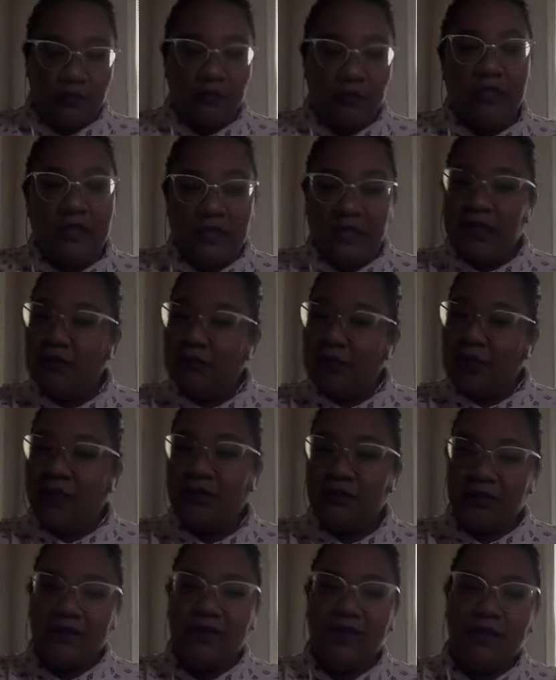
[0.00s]
written in Man
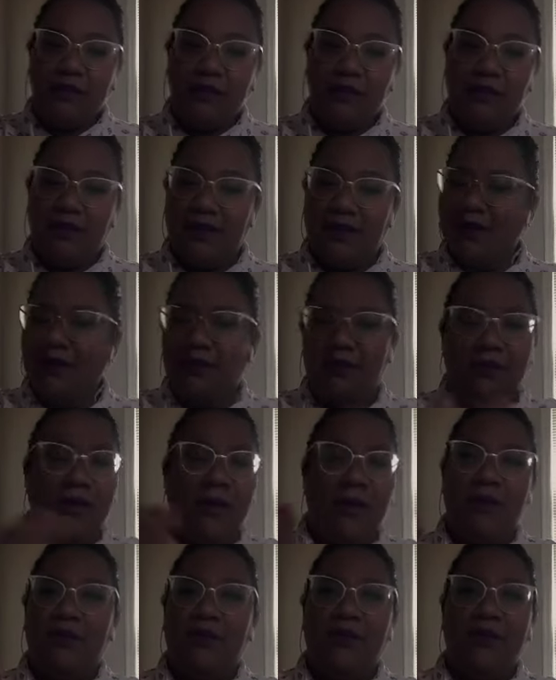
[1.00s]
of Steel. I don't know
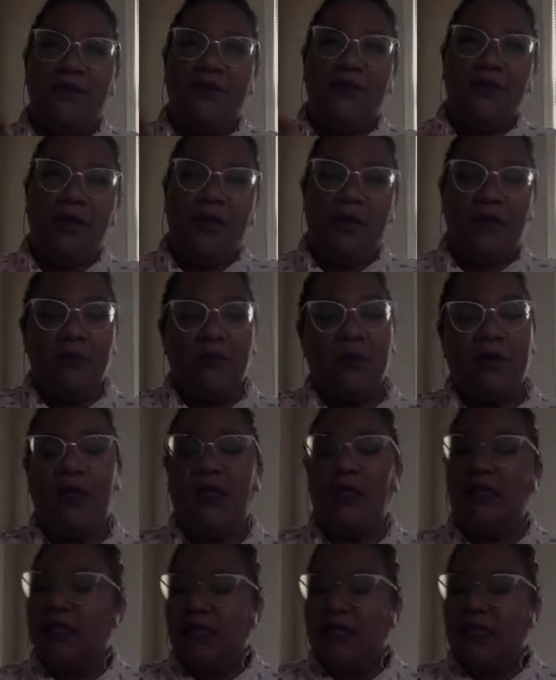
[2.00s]
how they're going to do that, but